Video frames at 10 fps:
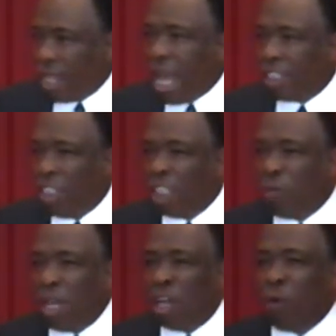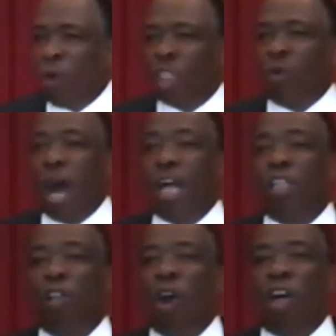That she's been in the world twice
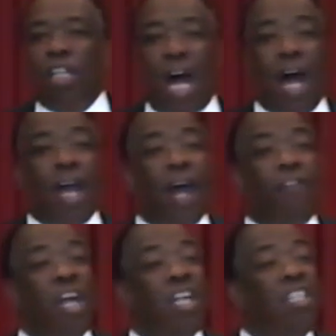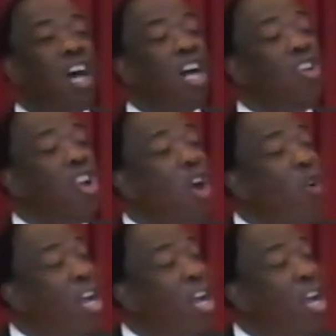as long as I have and doesn't know